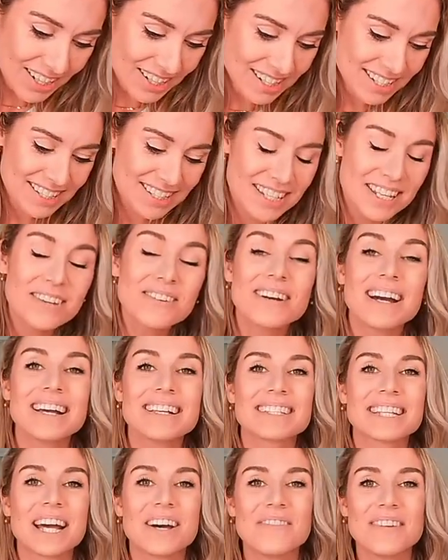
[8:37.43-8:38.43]
Good to see you
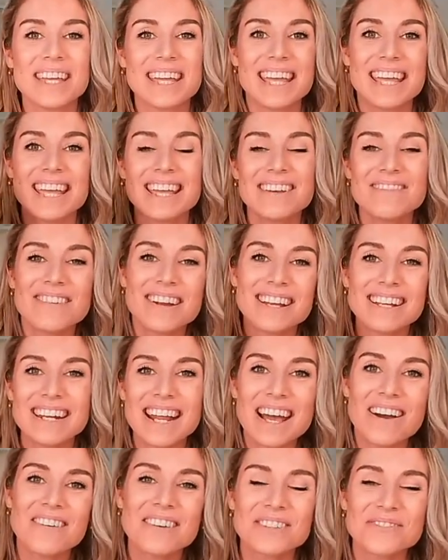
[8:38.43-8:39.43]
guys coming in right
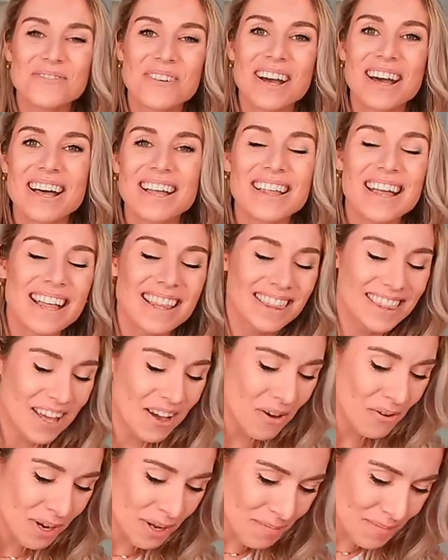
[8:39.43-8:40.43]
now as well.
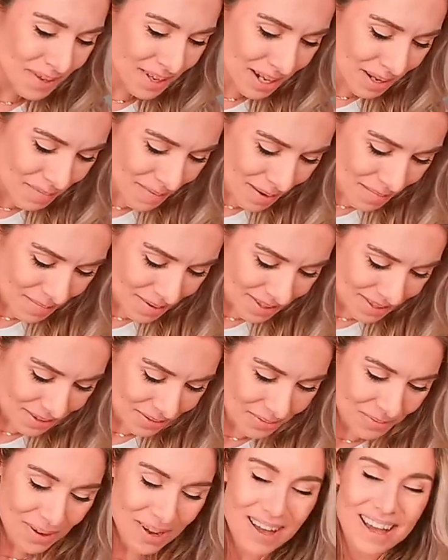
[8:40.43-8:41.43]
Hello, community members
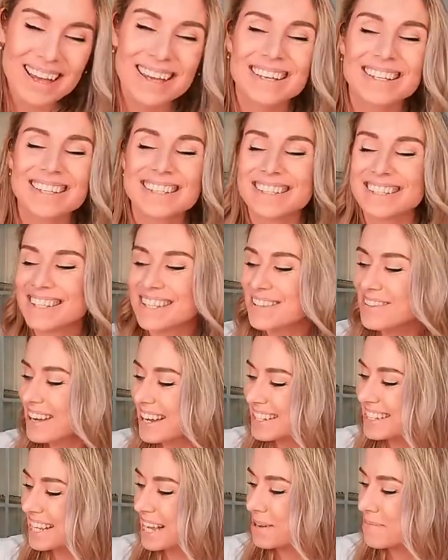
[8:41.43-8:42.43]
as well. I can see you
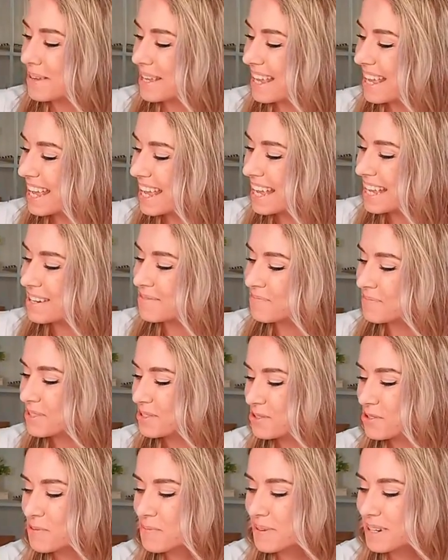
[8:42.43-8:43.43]
guys coming in.
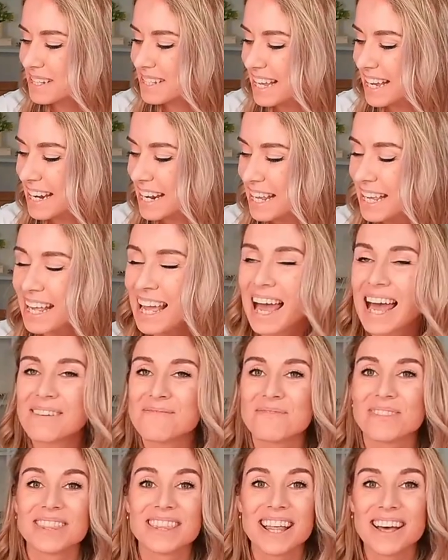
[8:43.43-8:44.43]
Super exciting.
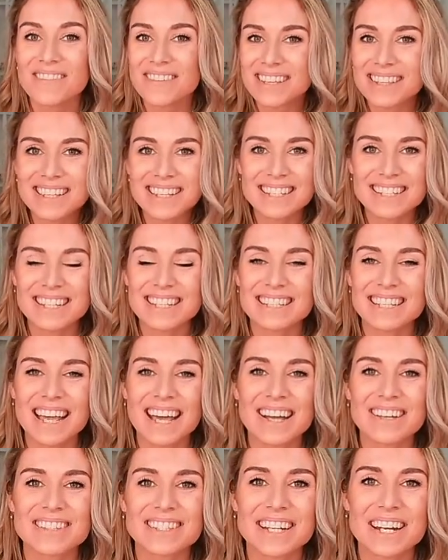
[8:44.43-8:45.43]
I'm loving these
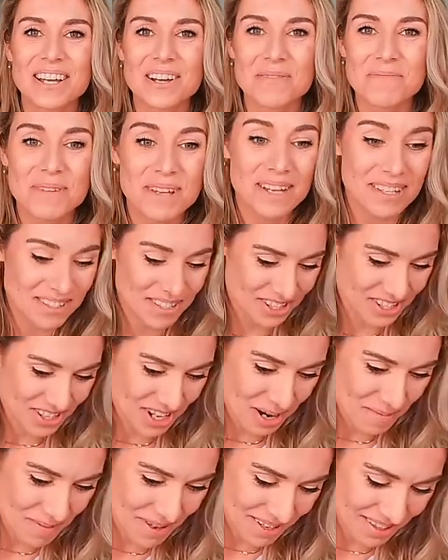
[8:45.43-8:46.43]
discounts and I hope you guys are
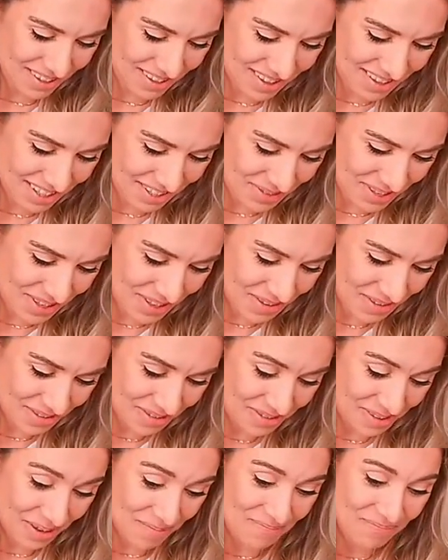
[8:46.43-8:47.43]
shopping along as we go
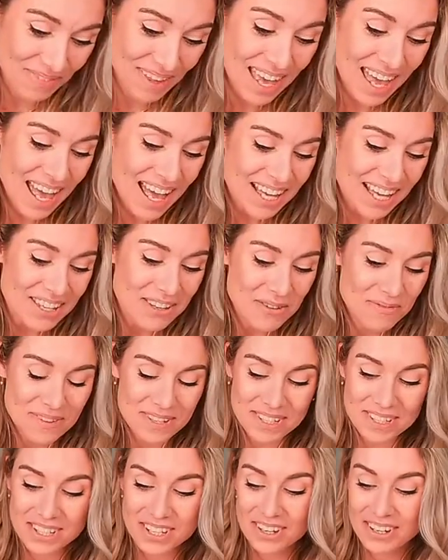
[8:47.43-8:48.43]
through them. Eufy
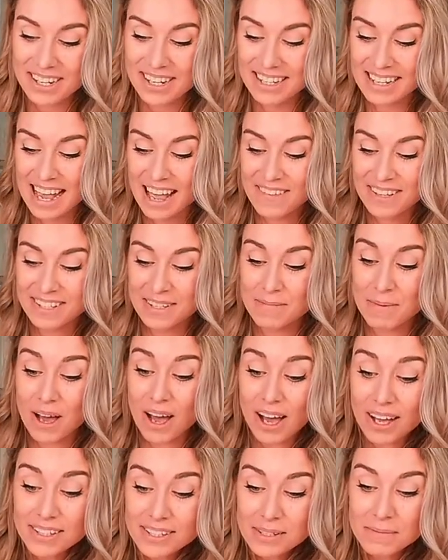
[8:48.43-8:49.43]
Security is having some
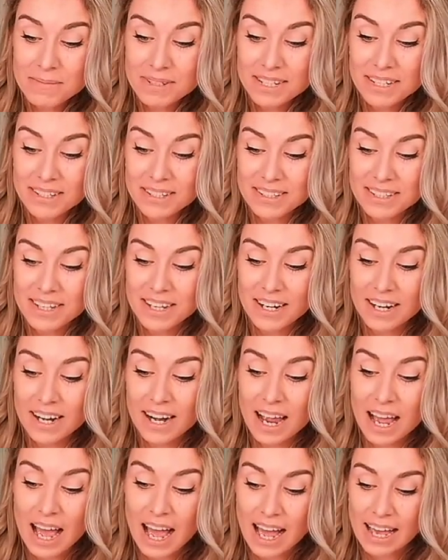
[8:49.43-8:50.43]
awesome deals
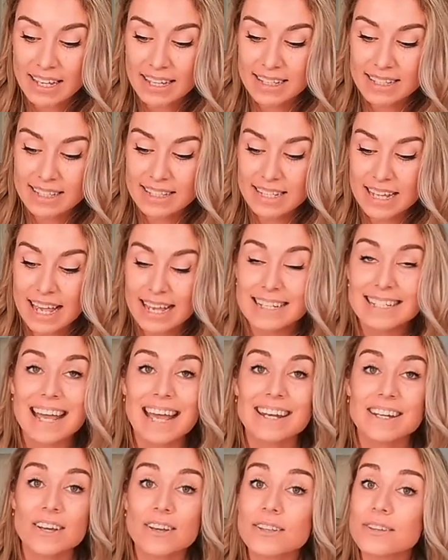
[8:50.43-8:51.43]
here. I can see a
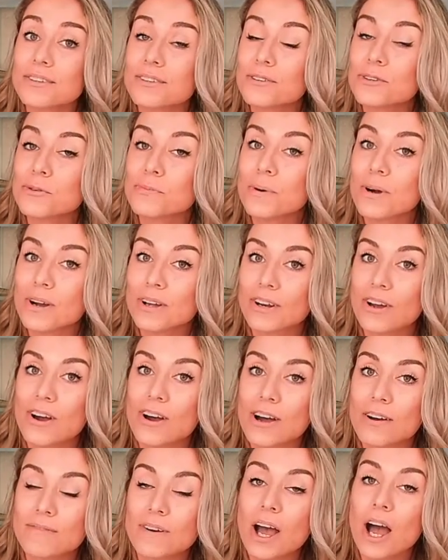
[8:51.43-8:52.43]
$10 coupon
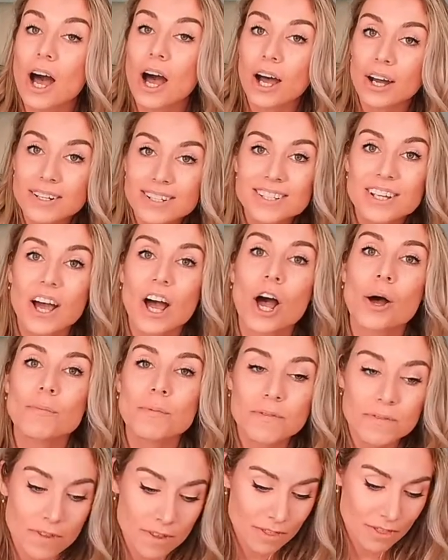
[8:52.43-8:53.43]
off on top
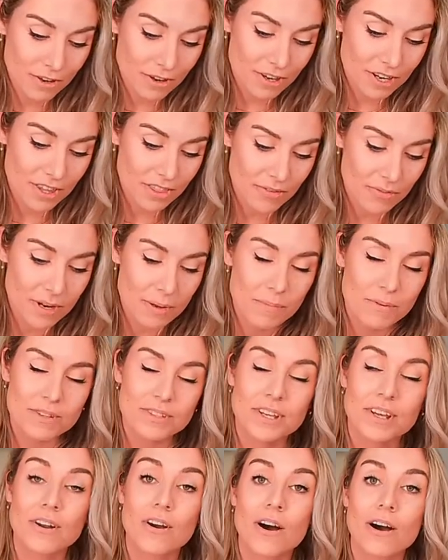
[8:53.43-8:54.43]
of the
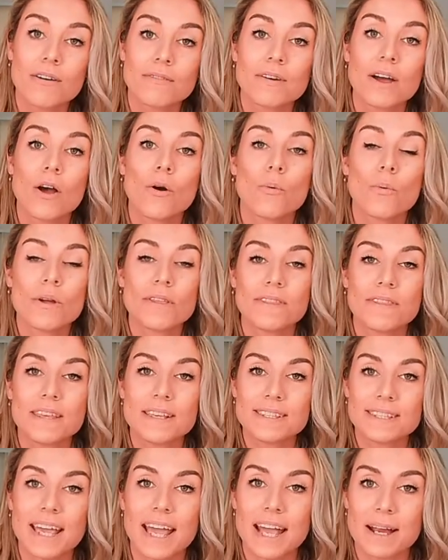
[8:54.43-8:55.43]
33% off with
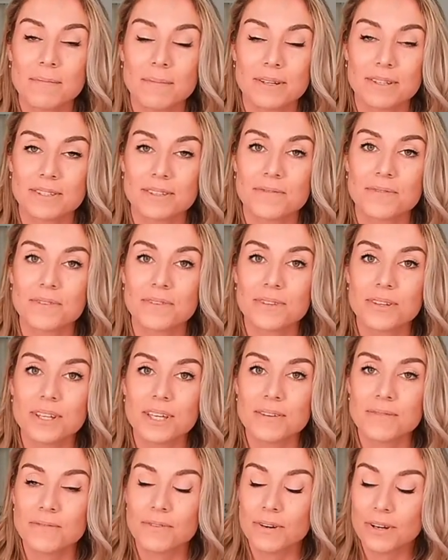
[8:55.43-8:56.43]
these cameras. So if you're
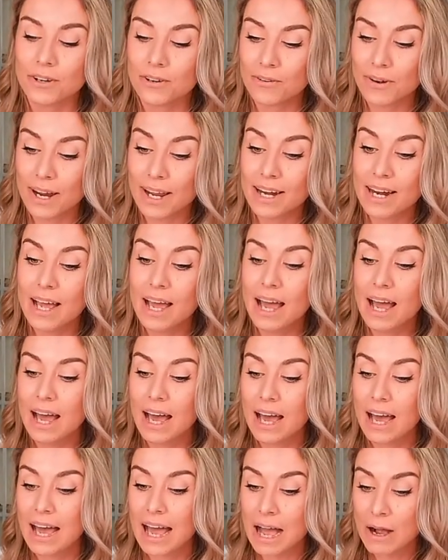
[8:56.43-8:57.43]
looking for a great
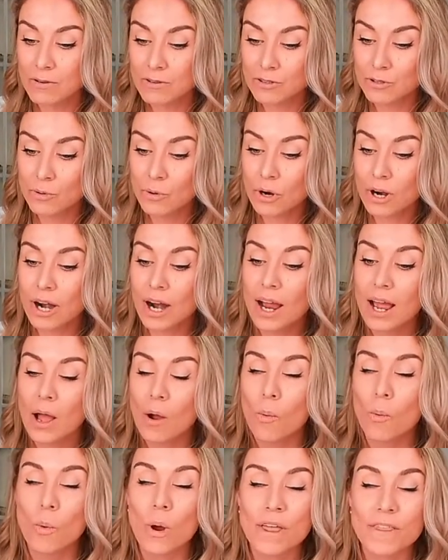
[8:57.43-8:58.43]
uh, outdoor
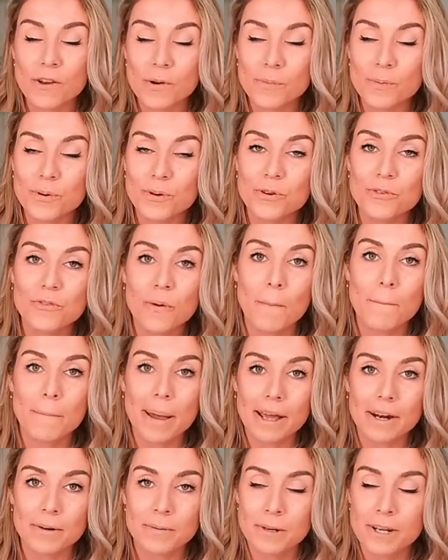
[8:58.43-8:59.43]
weatherproof
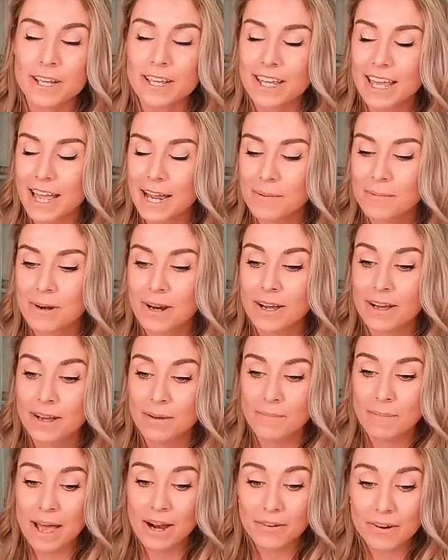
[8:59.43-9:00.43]
battery camera,
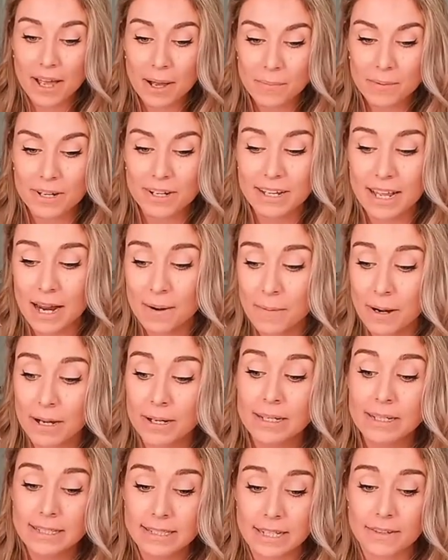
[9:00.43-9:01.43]
battery operated camera,
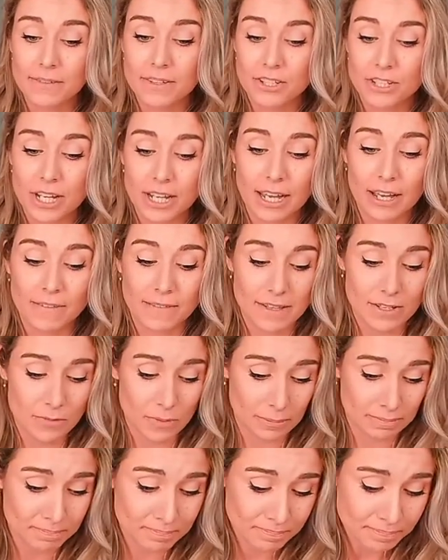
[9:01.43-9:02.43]
definitely check out this
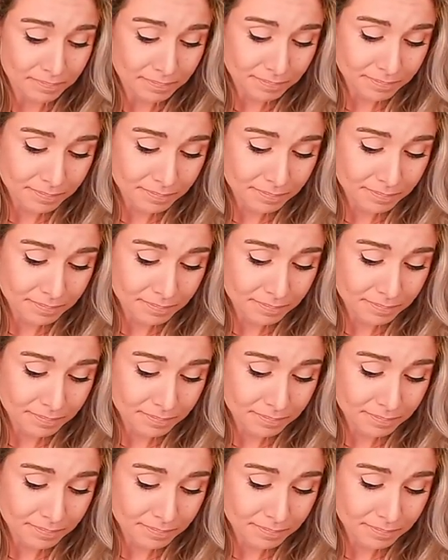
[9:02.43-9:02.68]
one.